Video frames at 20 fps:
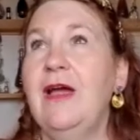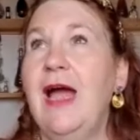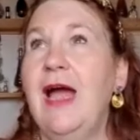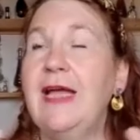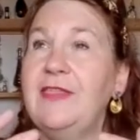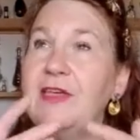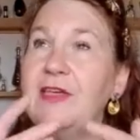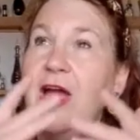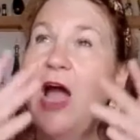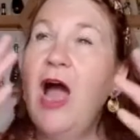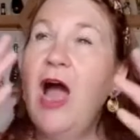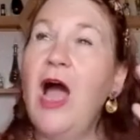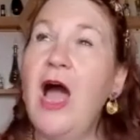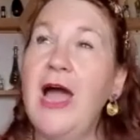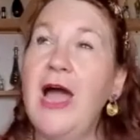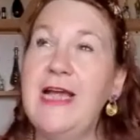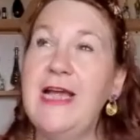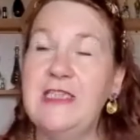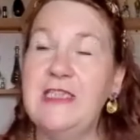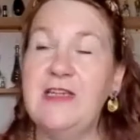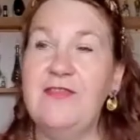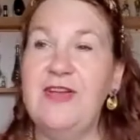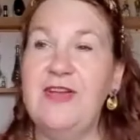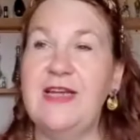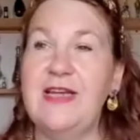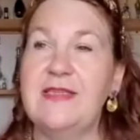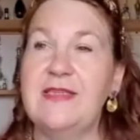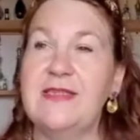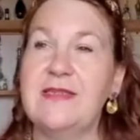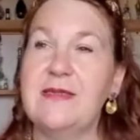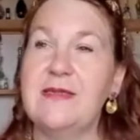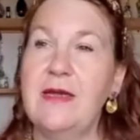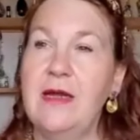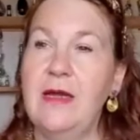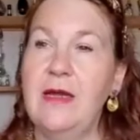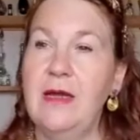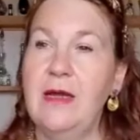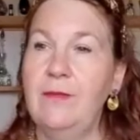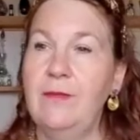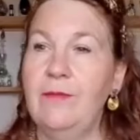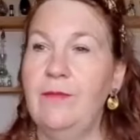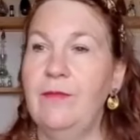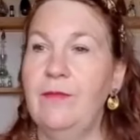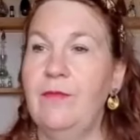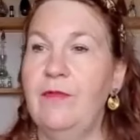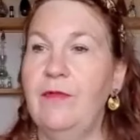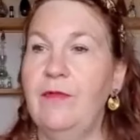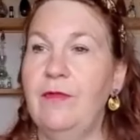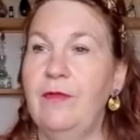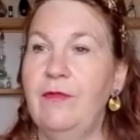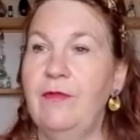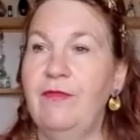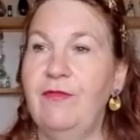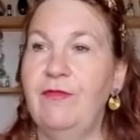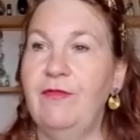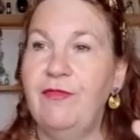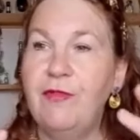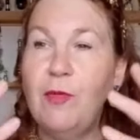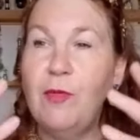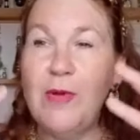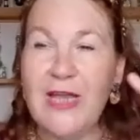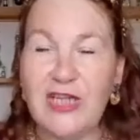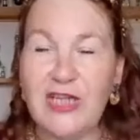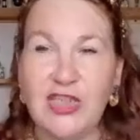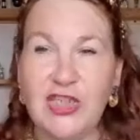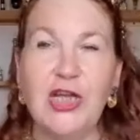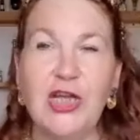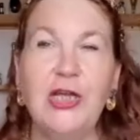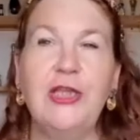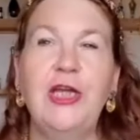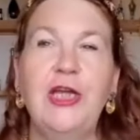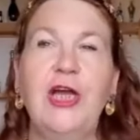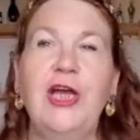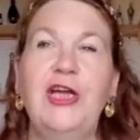at the height of its fruition